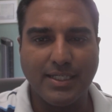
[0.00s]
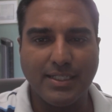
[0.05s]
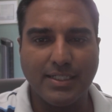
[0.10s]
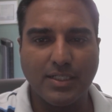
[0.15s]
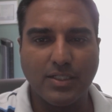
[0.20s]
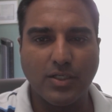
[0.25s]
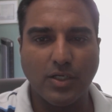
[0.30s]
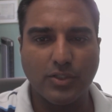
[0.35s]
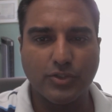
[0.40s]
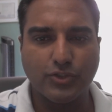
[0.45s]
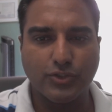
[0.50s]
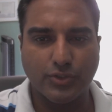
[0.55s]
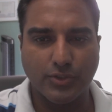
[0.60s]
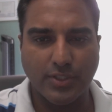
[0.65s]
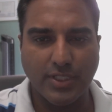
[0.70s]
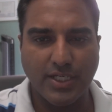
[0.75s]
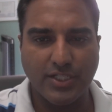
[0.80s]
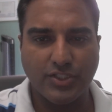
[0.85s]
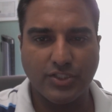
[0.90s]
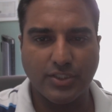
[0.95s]

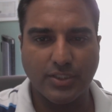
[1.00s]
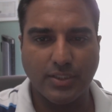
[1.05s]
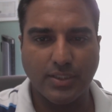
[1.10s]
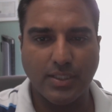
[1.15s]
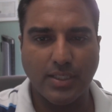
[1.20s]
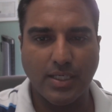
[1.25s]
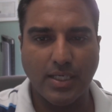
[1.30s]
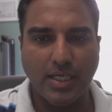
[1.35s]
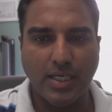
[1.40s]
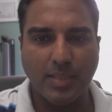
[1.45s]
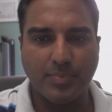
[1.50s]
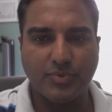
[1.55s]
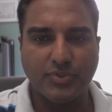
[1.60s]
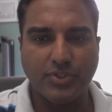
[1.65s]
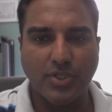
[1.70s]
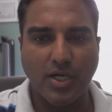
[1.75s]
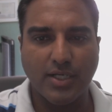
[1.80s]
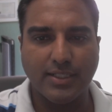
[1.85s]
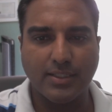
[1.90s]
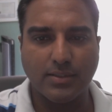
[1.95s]
inculturation,
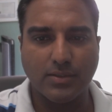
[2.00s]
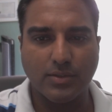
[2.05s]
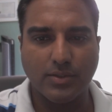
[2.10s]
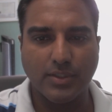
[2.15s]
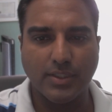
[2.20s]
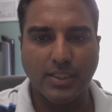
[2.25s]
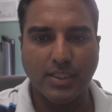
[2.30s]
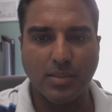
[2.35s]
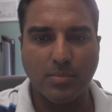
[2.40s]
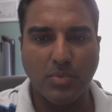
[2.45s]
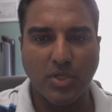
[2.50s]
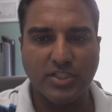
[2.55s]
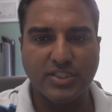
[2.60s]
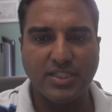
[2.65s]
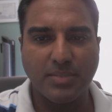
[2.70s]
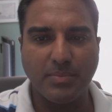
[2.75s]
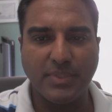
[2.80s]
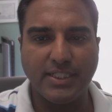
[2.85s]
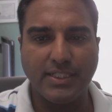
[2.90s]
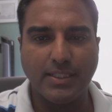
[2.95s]
episodic learning,
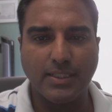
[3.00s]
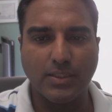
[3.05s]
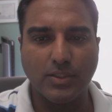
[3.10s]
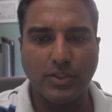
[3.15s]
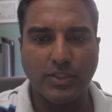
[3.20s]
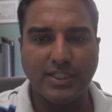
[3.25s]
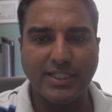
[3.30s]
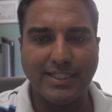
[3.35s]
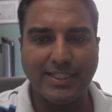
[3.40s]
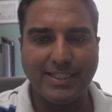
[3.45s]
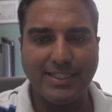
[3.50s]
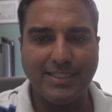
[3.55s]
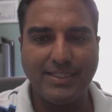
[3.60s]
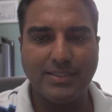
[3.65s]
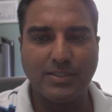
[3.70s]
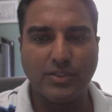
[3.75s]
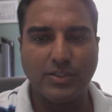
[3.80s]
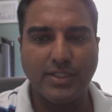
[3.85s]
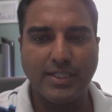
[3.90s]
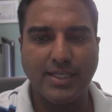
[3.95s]
multimedia learning,
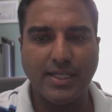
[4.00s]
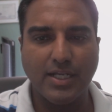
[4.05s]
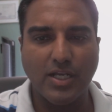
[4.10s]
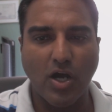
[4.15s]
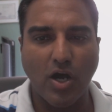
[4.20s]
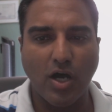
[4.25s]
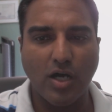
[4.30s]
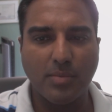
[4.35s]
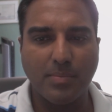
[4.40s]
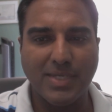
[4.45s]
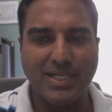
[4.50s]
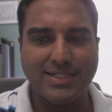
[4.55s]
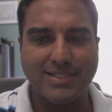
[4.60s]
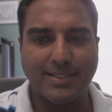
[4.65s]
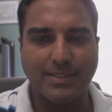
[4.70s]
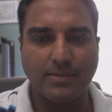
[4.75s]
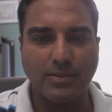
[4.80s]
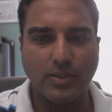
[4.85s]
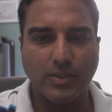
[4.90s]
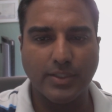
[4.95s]
e-learning and
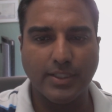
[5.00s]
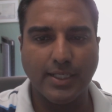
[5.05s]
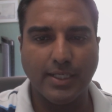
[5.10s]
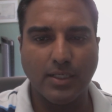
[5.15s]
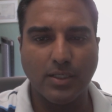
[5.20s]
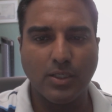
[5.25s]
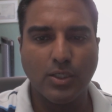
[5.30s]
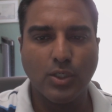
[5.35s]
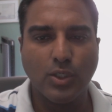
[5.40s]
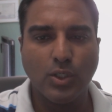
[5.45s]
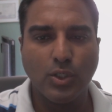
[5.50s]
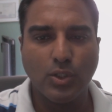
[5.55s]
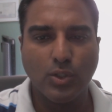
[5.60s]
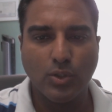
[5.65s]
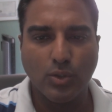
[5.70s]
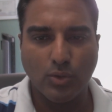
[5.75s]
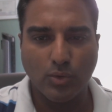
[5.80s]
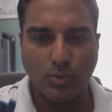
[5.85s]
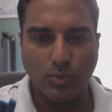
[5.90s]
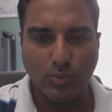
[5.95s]
augmented learning,
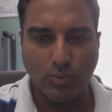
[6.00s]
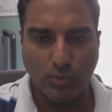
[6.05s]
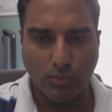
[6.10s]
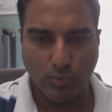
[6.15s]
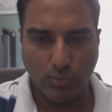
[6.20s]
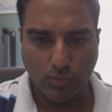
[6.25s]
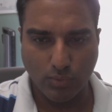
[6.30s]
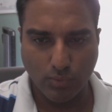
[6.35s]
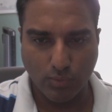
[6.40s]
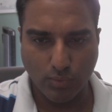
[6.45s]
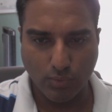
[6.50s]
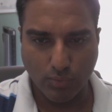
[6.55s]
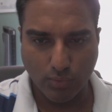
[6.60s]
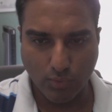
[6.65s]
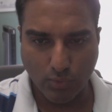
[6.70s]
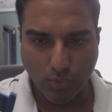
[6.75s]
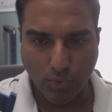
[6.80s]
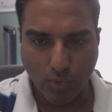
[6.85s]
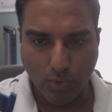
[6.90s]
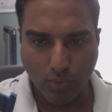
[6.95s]

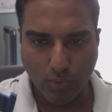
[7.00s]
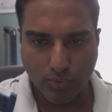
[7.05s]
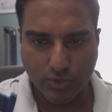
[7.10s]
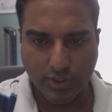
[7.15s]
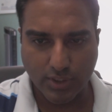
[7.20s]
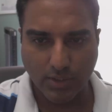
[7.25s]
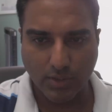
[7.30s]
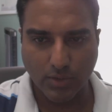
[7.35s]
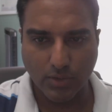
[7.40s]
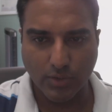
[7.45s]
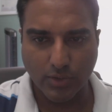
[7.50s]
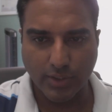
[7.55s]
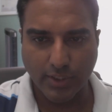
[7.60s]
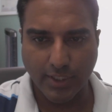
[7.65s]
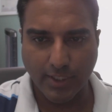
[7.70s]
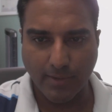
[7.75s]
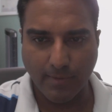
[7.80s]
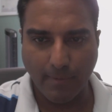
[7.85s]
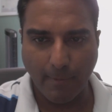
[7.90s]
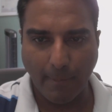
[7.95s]
rote
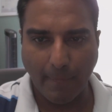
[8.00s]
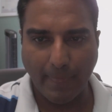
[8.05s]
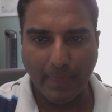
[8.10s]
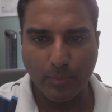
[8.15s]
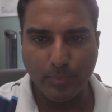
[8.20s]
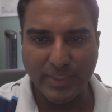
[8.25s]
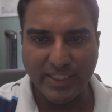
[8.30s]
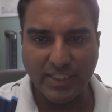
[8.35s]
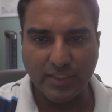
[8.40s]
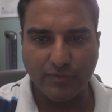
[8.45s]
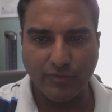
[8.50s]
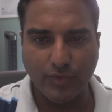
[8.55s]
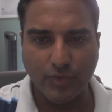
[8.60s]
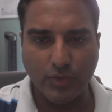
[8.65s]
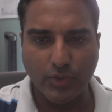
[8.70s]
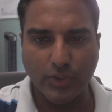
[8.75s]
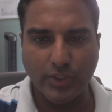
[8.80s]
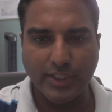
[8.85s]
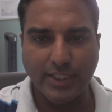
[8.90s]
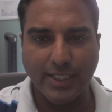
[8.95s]
learning,
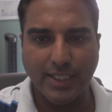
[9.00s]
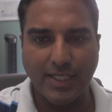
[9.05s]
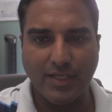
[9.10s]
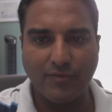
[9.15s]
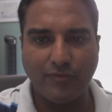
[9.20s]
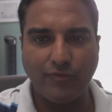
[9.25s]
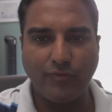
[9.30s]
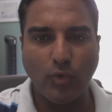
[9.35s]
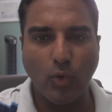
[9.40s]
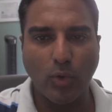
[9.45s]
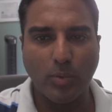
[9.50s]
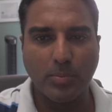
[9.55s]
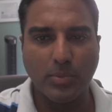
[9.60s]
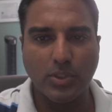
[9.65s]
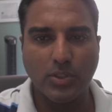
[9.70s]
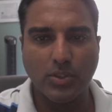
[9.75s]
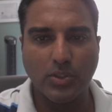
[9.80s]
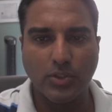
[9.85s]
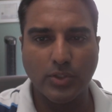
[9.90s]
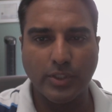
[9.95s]
meaningful learning,
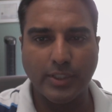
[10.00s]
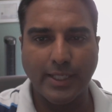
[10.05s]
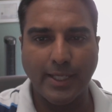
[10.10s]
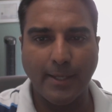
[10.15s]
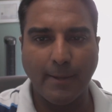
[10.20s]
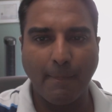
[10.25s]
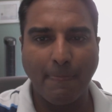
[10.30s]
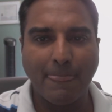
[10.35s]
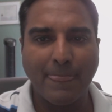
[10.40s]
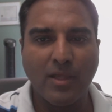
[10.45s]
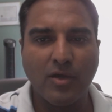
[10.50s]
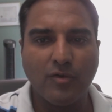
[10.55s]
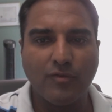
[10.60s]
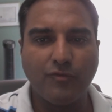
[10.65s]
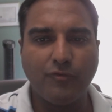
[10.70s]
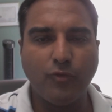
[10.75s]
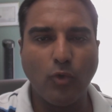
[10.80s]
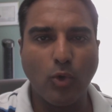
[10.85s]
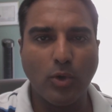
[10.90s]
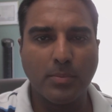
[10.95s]
informal learning,
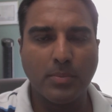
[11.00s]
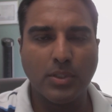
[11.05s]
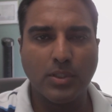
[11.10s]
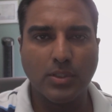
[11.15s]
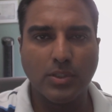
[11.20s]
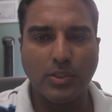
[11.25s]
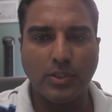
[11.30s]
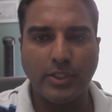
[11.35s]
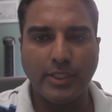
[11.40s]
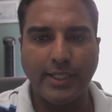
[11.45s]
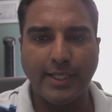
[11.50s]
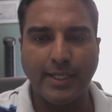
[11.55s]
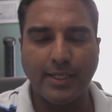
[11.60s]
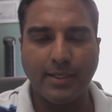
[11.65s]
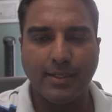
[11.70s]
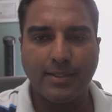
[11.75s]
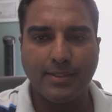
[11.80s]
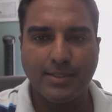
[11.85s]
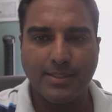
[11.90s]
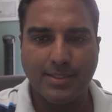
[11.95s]
formal
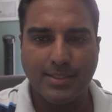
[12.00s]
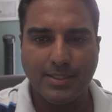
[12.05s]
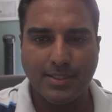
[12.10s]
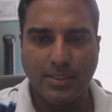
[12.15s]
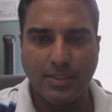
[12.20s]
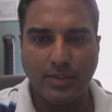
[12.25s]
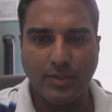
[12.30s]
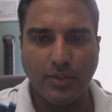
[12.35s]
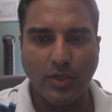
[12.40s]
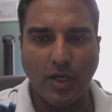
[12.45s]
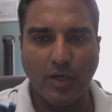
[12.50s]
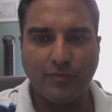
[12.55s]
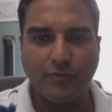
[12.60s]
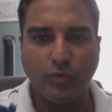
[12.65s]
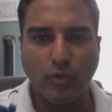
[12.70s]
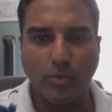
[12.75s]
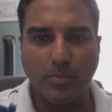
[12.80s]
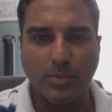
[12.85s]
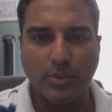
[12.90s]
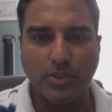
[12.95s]
learning,
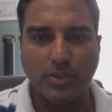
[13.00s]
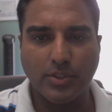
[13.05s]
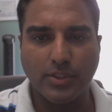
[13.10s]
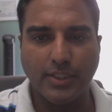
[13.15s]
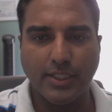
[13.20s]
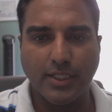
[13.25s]
non-formal